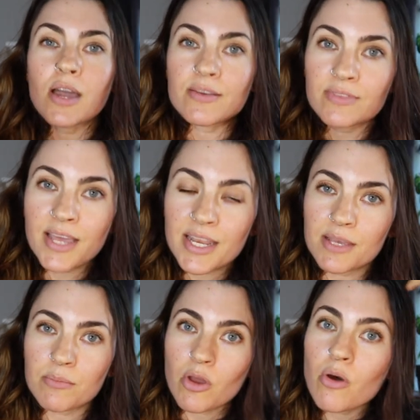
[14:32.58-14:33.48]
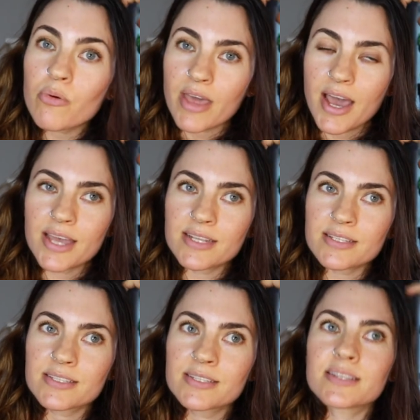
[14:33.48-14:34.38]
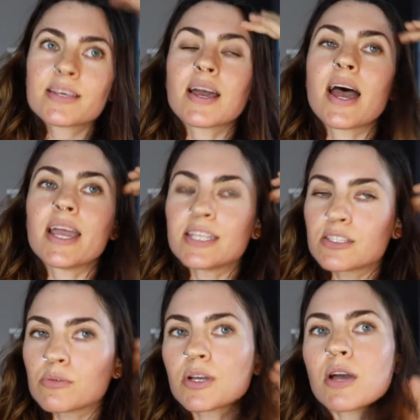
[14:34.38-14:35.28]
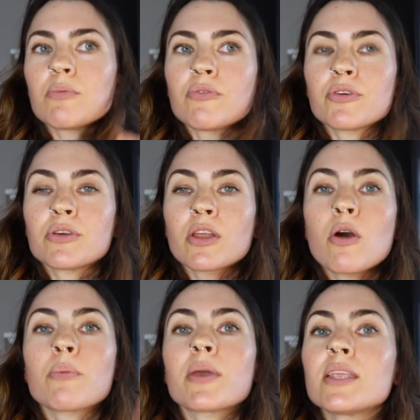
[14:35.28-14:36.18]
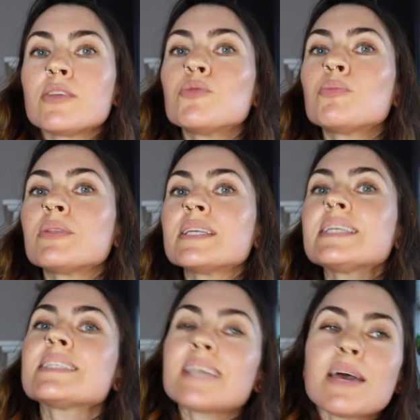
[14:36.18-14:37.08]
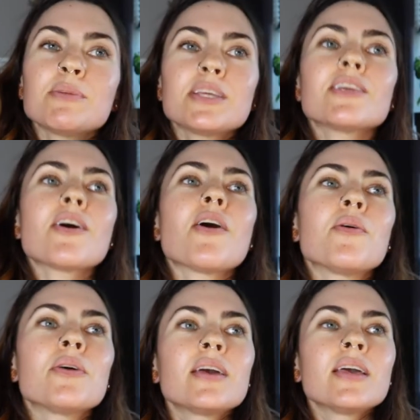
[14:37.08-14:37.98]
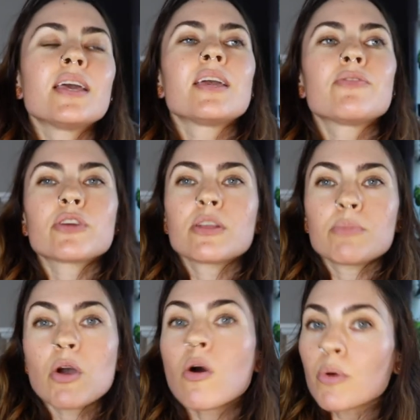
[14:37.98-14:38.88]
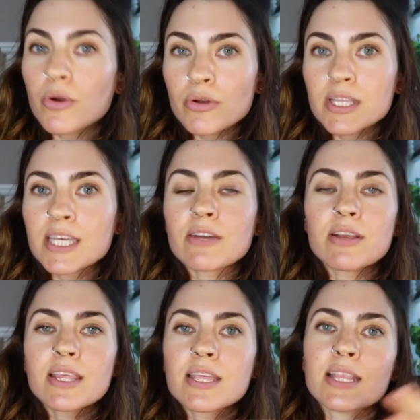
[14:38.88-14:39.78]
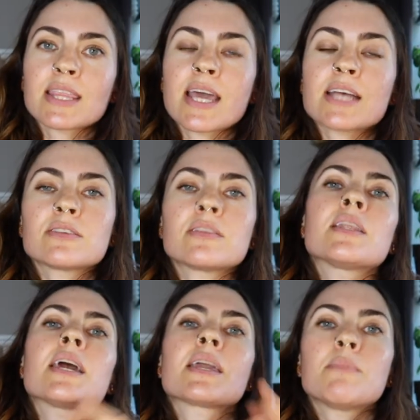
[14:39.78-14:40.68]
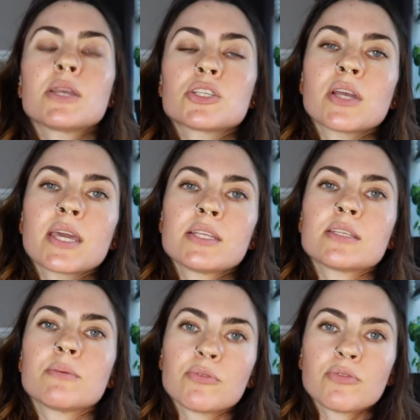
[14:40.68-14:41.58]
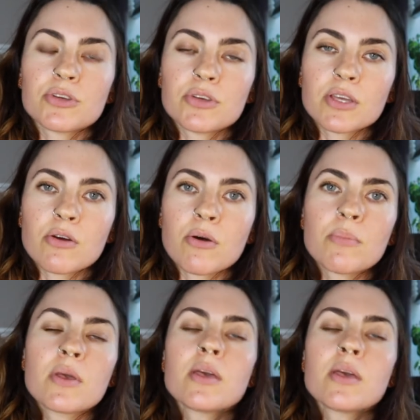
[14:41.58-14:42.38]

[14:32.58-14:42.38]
I've let him know that I need to work out before you get home. Can you please let me know if you're gonna be home early or anything like that, so that I can make sure I get it done before you get home?